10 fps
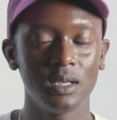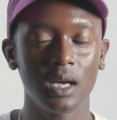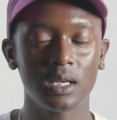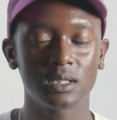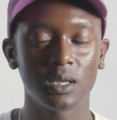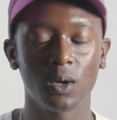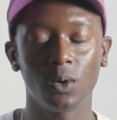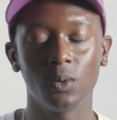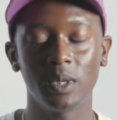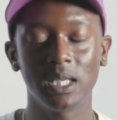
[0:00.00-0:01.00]
He got
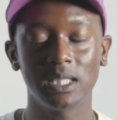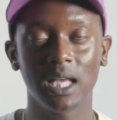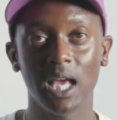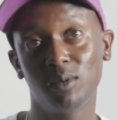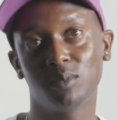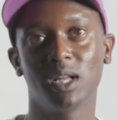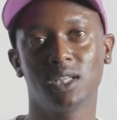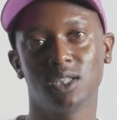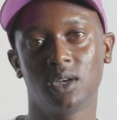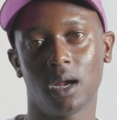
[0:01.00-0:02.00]
so many tapes
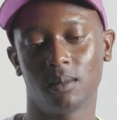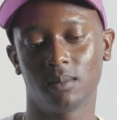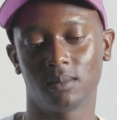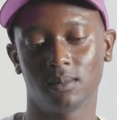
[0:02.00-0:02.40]
about to drop.